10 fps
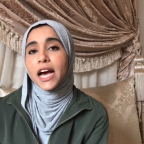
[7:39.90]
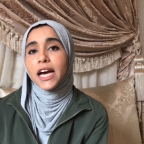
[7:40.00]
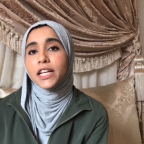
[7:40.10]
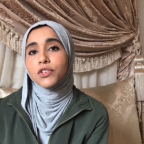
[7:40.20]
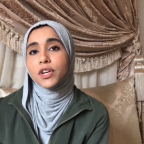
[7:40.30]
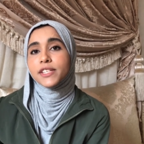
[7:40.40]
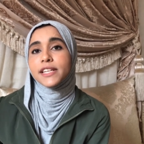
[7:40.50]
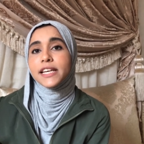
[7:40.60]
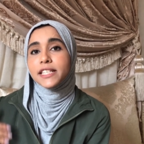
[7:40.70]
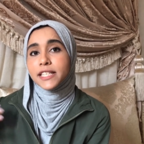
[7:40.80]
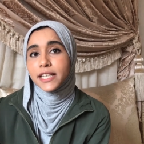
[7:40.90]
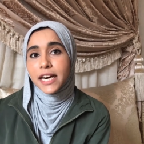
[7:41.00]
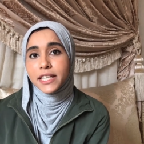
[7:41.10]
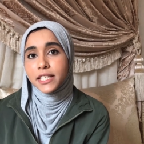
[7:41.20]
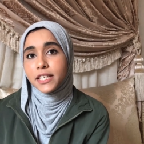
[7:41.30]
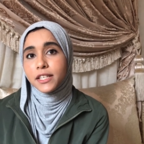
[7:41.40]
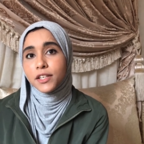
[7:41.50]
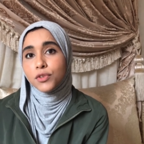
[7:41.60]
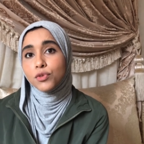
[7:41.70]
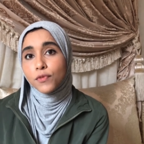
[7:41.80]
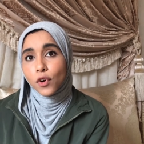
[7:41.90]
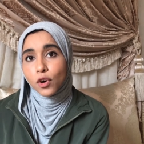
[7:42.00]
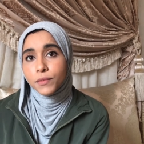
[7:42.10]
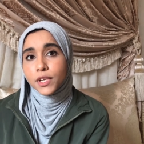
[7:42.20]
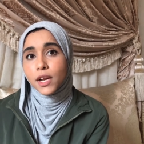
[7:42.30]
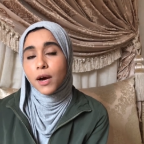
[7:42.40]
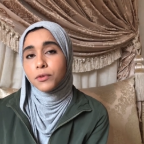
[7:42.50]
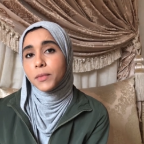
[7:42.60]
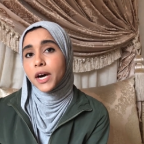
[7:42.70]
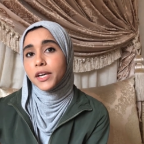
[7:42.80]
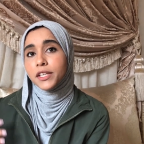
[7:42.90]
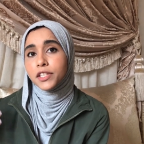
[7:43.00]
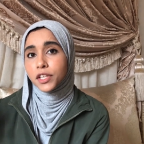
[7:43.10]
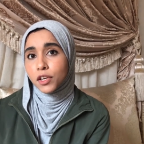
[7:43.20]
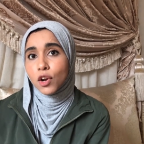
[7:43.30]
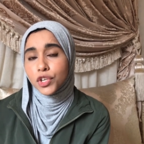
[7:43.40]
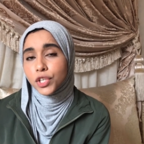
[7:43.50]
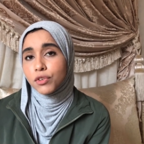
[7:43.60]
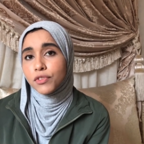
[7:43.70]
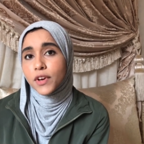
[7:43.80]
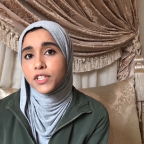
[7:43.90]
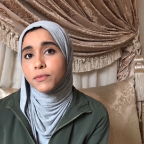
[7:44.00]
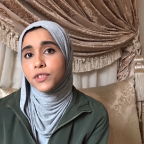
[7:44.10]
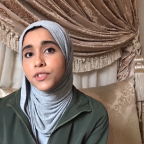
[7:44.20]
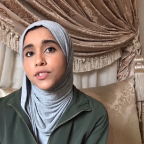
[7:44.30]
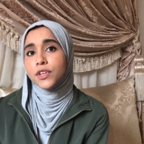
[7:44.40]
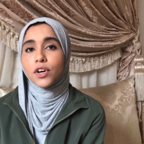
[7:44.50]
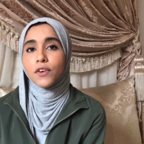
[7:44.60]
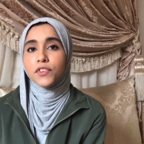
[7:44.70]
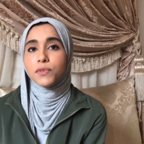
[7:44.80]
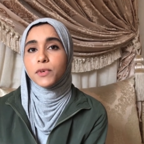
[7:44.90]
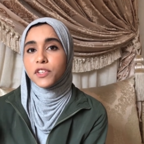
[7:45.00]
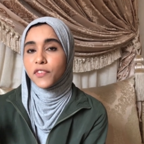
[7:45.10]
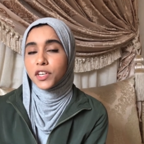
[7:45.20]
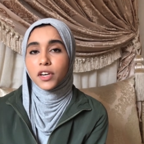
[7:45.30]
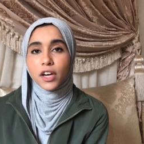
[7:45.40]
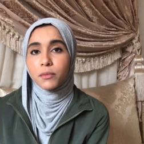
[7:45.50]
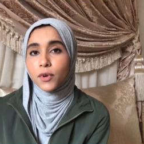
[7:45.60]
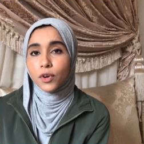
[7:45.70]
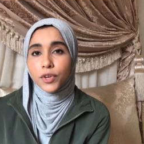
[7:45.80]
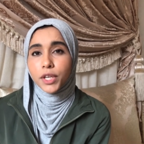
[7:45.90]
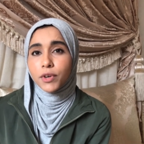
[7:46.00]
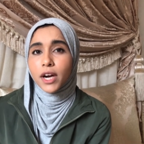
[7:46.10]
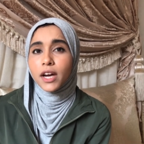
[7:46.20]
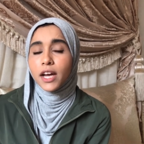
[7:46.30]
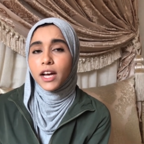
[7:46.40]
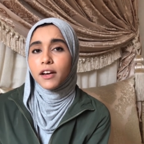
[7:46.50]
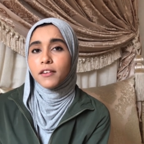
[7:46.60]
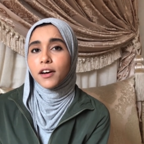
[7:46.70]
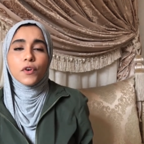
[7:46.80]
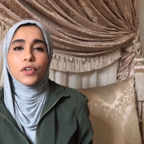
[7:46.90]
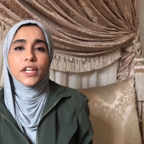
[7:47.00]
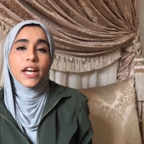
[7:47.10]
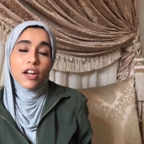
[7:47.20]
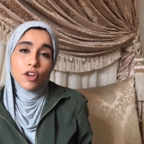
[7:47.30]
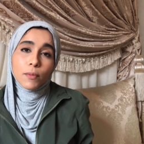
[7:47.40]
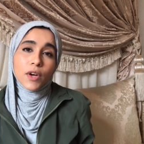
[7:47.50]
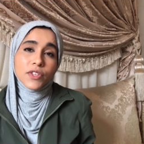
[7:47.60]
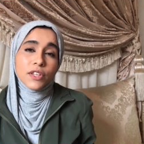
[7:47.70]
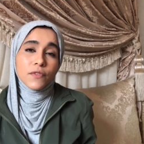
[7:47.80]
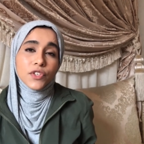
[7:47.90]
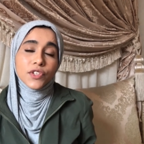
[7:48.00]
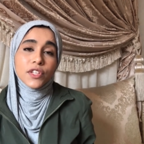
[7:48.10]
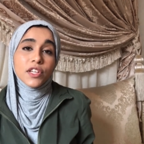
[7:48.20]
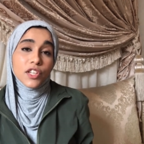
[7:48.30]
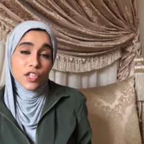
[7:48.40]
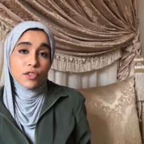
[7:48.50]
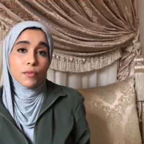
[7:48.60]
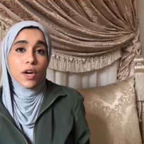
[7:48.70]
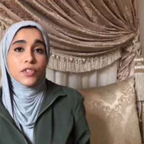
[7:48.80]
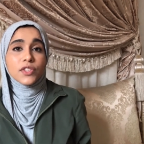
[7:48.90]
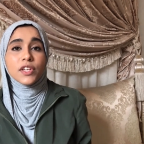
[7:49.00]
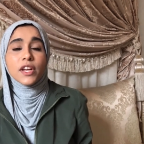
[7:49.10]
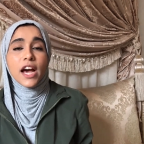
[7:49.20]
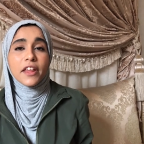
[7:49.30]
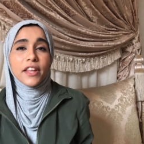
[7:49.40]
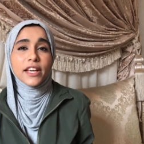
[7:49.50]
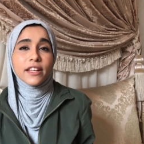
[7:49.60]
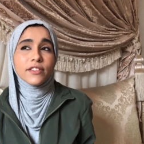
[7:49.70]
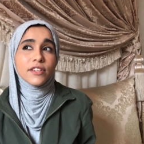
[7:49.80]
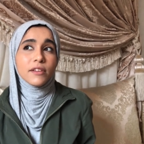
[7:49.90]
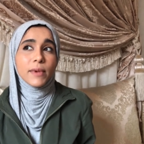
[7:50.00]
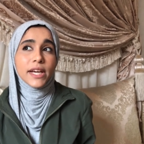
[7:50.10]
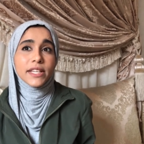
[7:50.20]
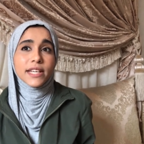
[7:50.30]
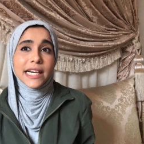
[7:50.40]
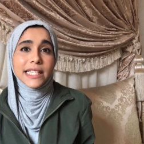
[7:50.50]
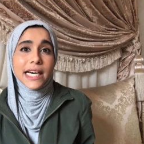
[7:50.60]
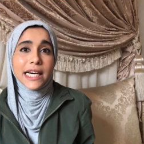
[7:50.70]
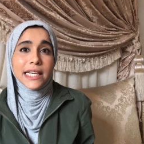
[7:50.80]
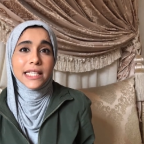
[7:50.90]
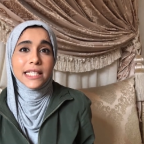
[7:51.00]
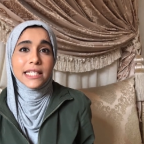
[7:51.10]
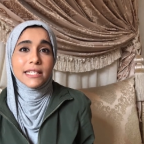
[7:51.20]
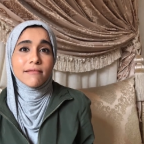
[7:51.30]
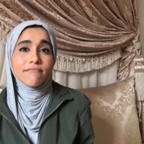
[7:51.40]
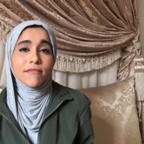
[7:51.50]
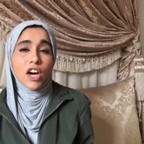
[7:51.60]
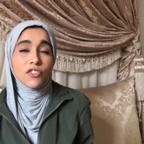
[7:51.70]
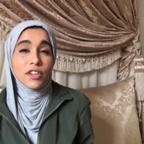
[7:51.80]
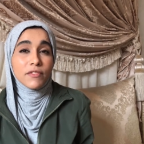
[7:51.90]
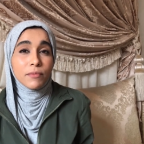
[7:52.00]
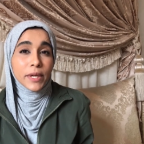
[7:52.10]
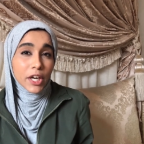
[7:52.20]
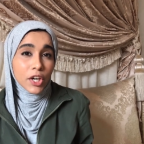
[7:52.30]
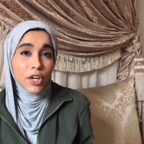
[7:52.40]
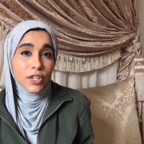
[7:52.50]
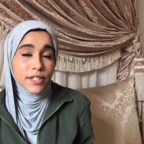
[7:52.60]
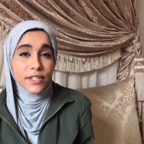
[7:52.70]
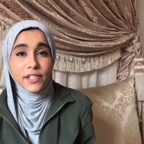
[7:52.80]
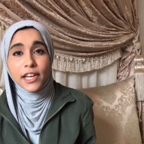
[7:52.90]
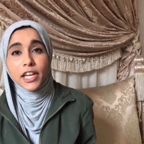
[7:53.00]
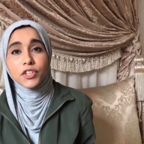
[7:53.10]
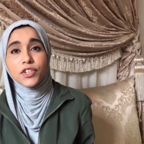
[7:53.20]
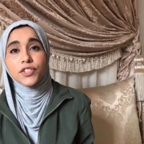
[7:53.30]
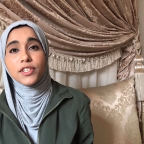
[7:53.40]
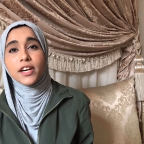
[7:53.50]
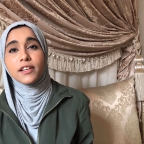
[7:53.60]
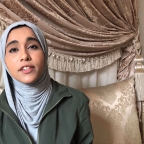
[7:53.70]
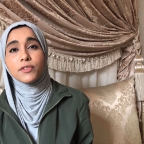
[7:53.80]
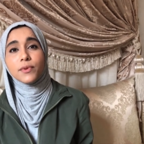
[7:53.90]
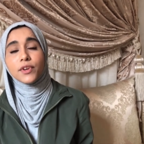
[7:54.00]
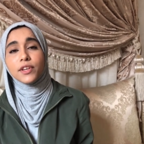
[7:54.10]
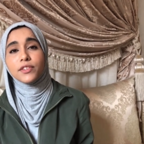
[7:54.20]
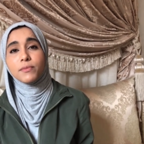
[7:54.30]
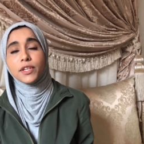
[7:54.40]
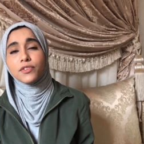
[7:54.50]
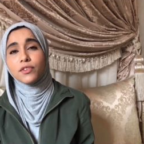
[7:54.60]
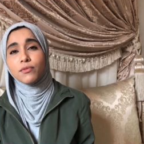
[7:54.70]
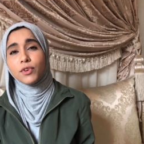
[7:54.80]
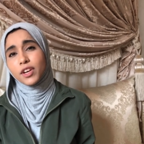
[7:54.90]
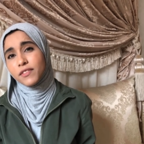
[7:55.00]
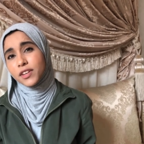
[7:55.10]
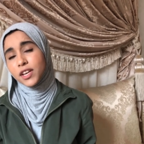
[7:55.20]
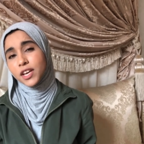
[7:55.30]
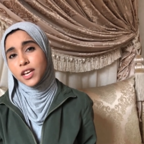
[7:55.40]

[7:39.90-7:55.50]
and translating that in new forms allowed by the technological advancements of the specific time or era. For the analog processing versus the digital processing, I think that's a debate that has gotten even bigger since the lectures that this book is based on were given.